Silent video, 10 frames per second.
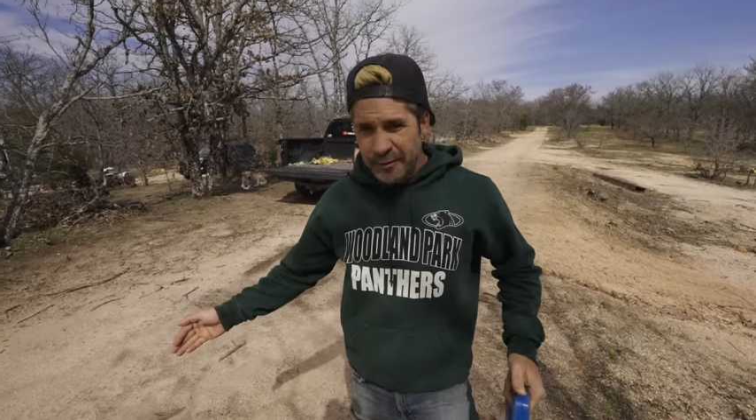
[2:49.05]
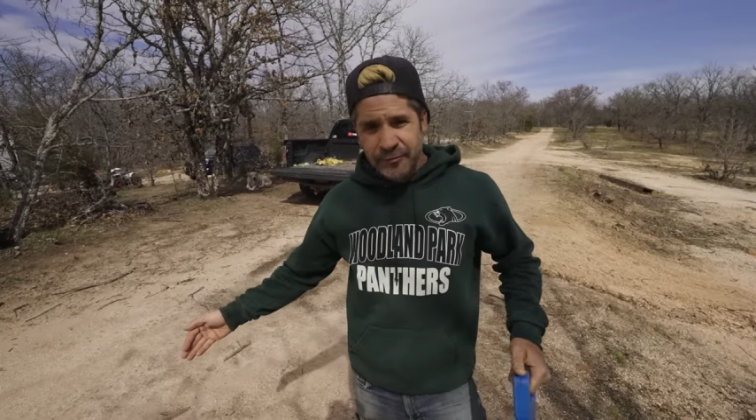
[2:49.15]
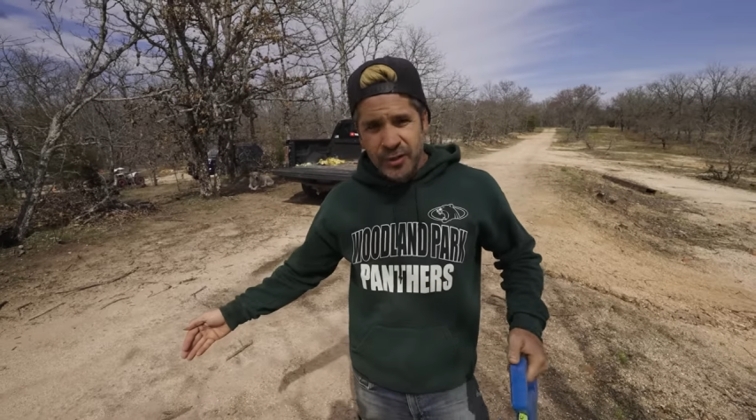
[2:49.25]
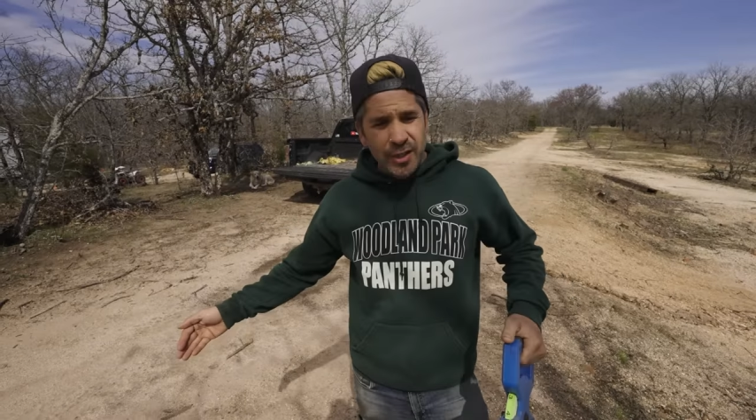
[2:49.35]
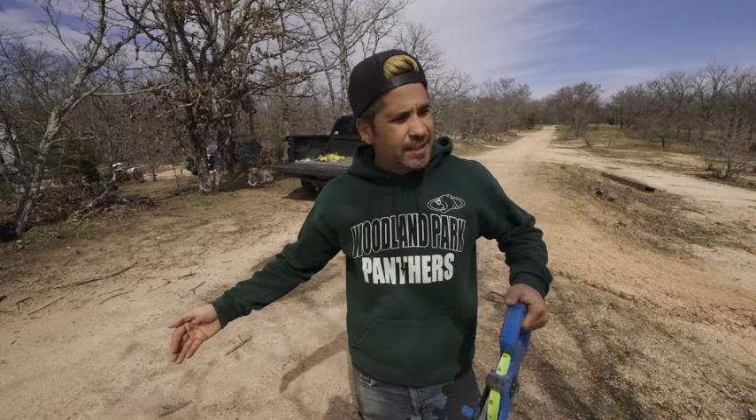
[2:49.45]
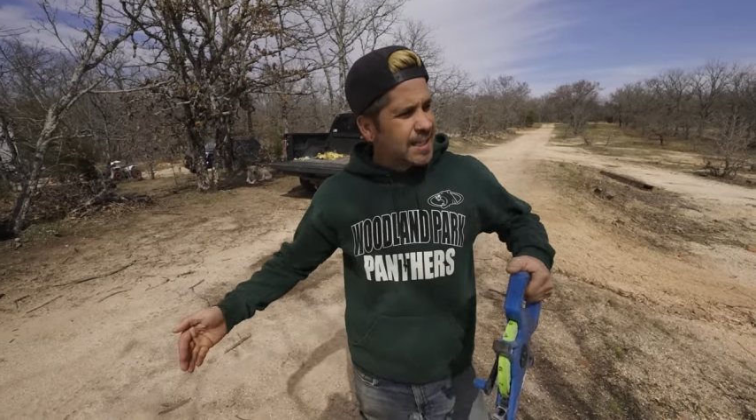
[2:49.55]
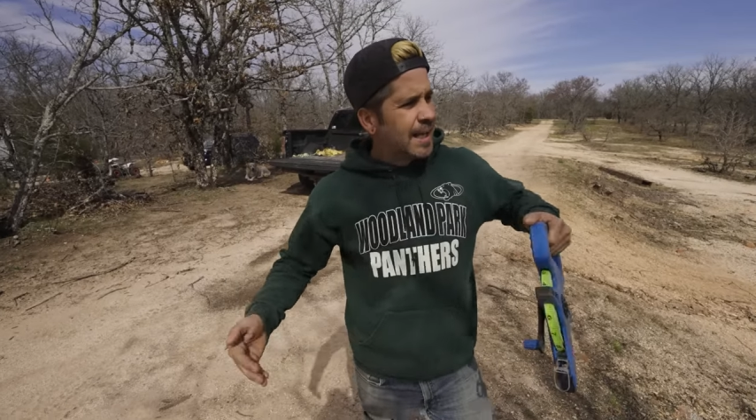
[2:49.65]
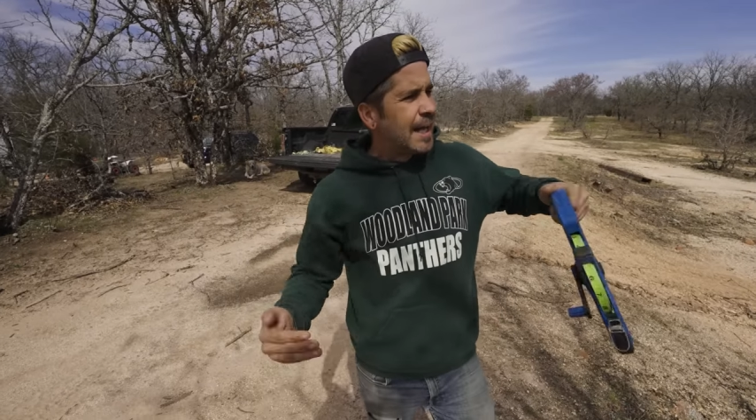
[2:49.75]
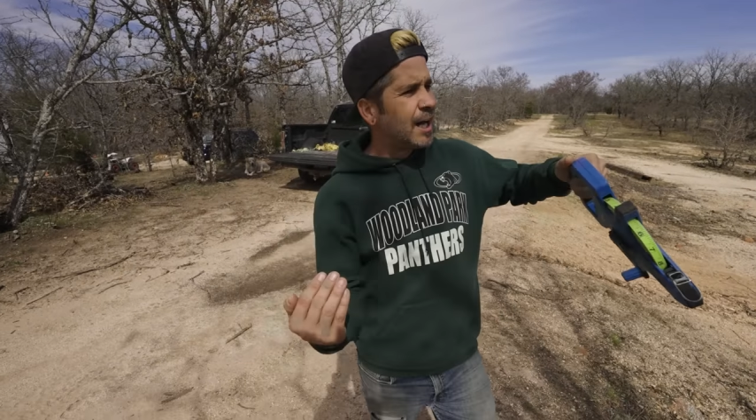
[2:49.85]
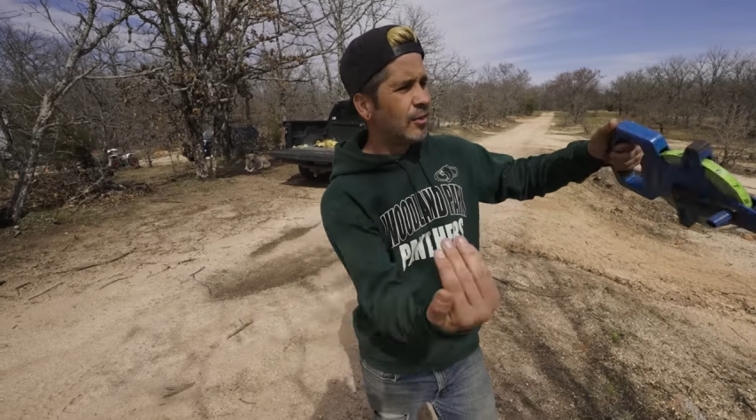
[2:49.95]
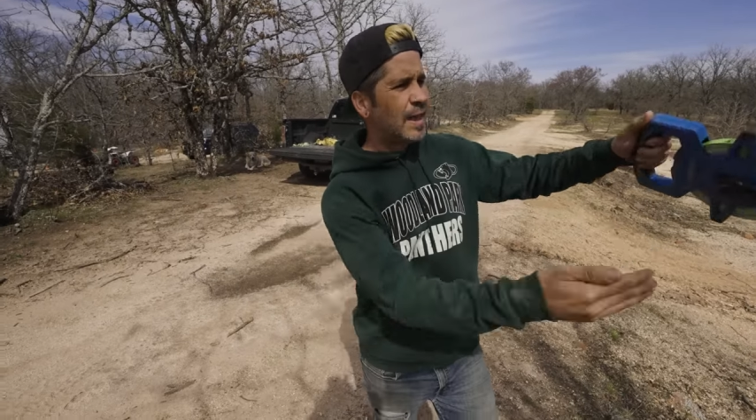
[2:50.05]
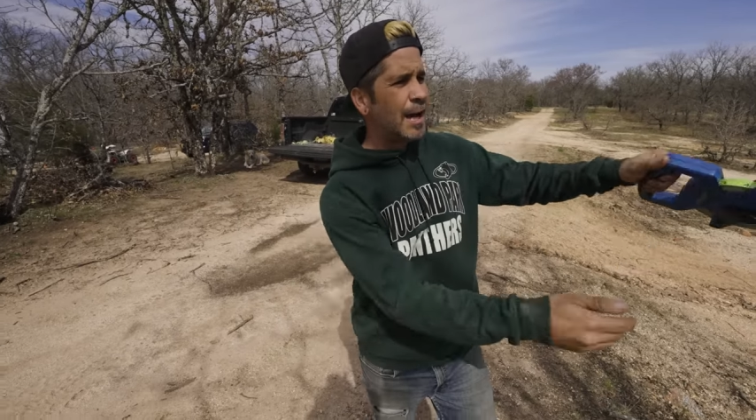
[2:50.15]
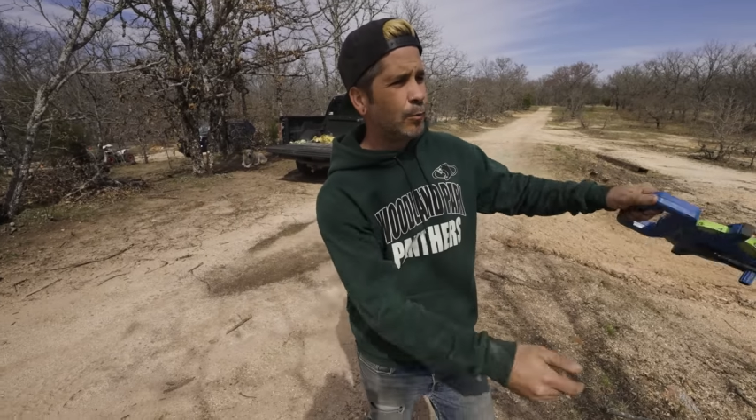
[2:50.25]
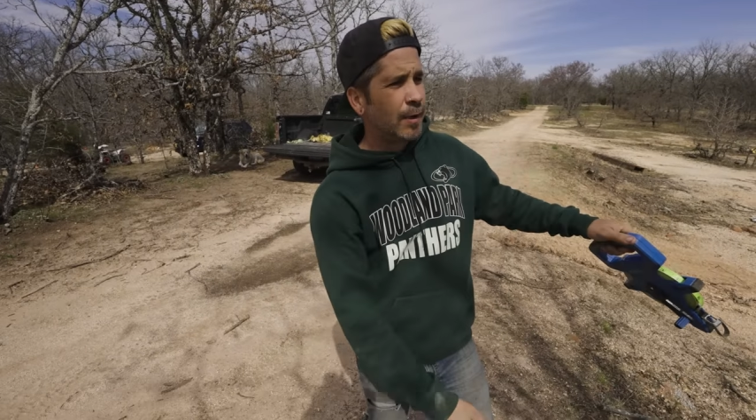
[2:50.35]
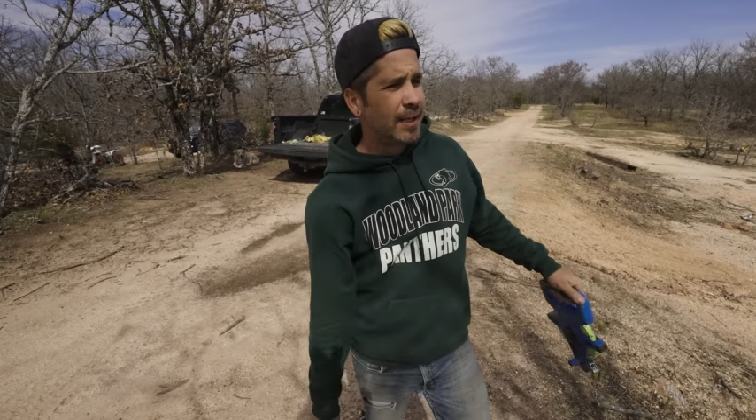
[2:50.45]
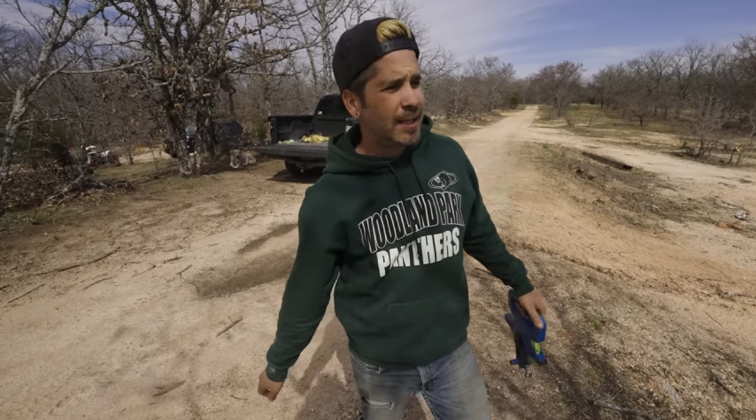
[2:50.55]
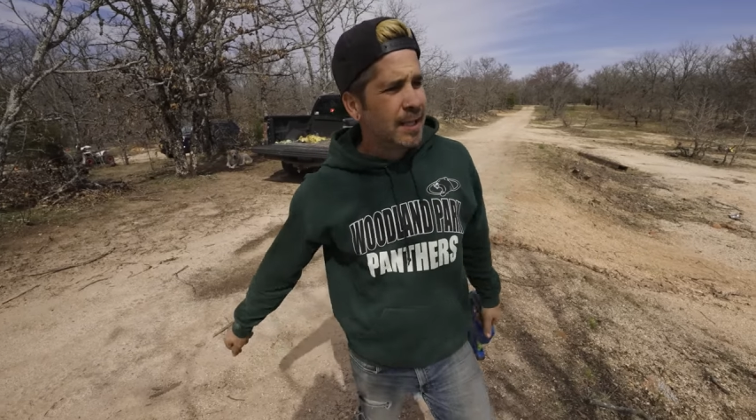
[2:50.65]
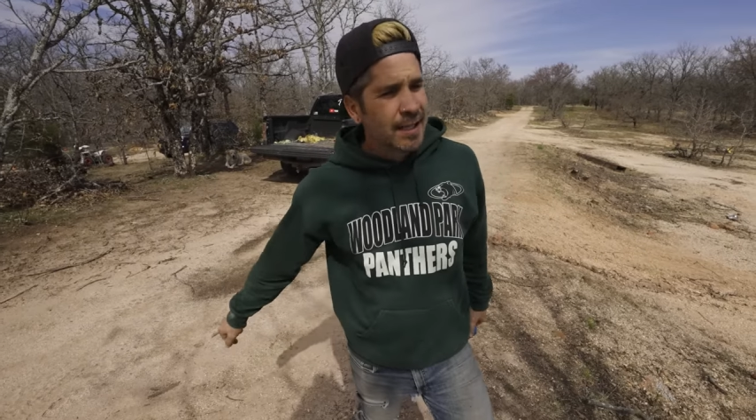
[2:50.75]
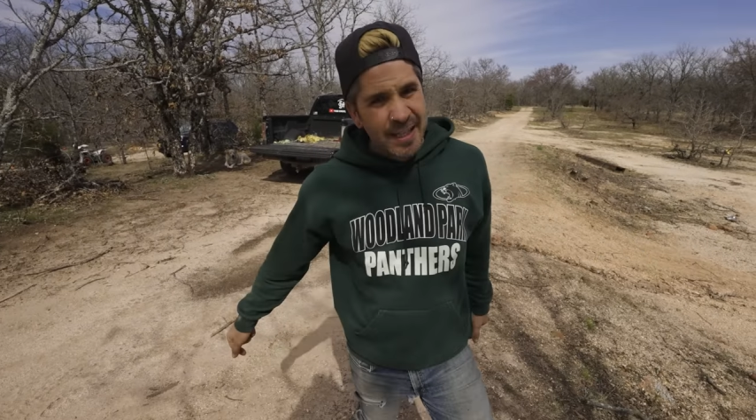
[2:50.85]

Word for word: foot out that way